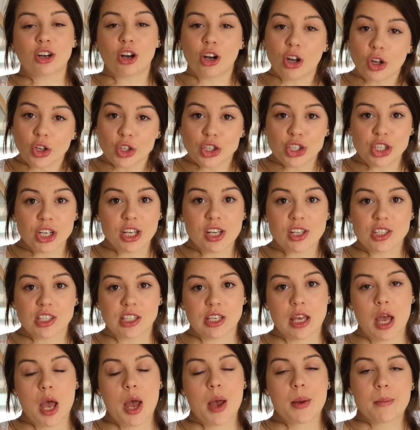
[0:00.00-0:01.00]

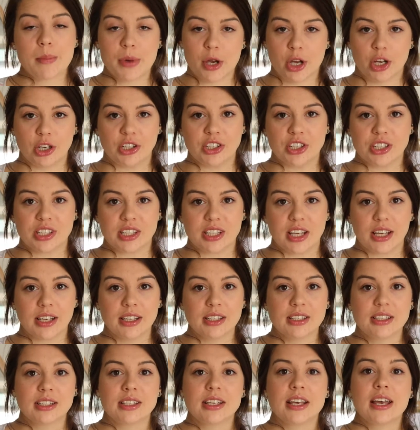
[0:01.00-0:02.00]
conscious
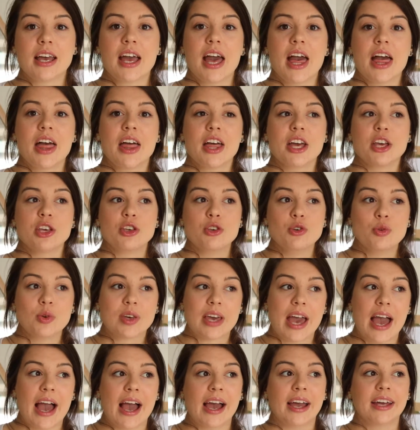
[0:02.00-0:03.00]
purchases, you
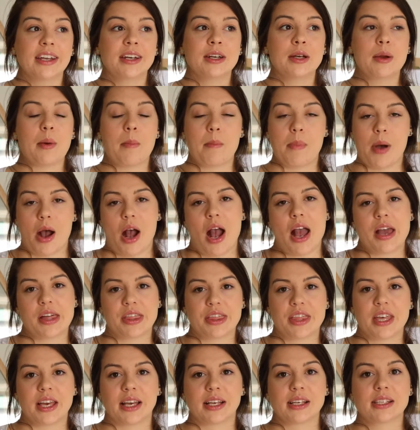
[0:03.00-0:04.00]
can buy
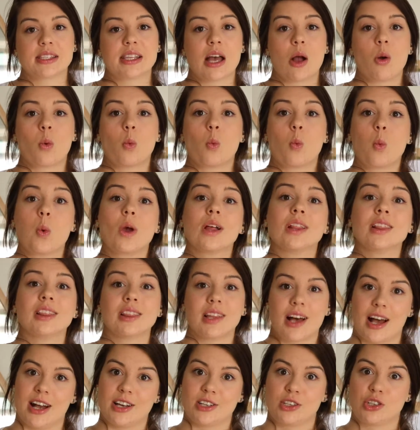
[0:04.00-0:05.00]
things that will
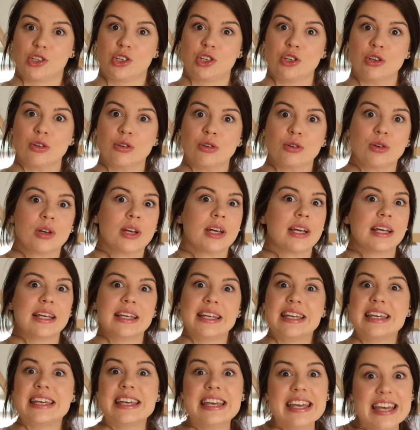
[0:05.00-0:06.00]
last you
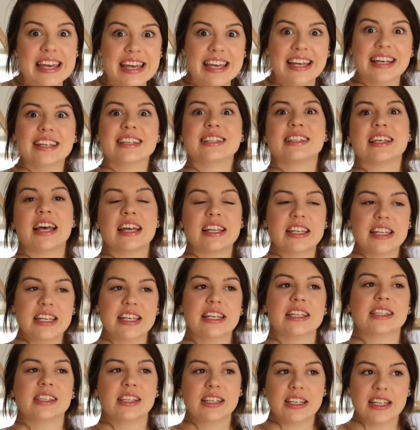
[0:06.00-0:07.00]
years and
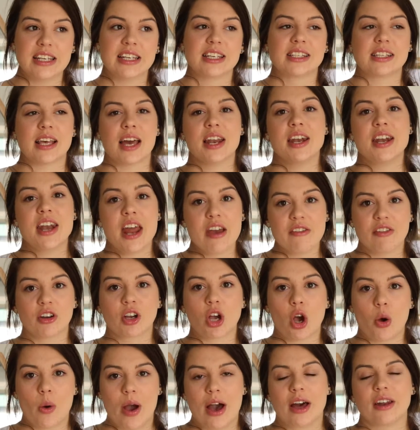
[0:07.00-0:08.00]
years and years and never
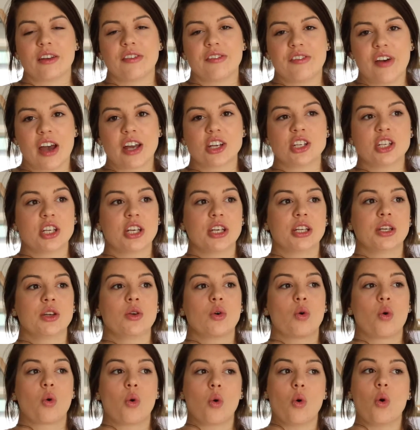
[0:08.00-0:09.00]
go out of fashion
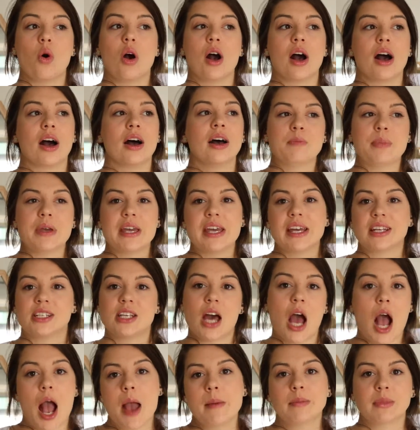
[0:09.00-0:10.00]
or be a
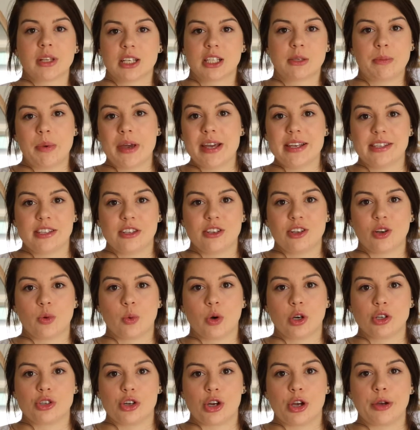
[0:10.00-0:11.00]
timeless piece in your
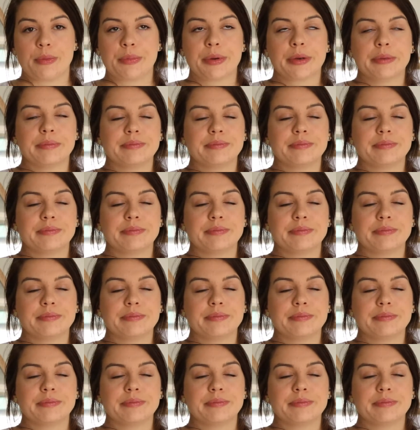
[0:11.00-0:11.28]
wardrobe.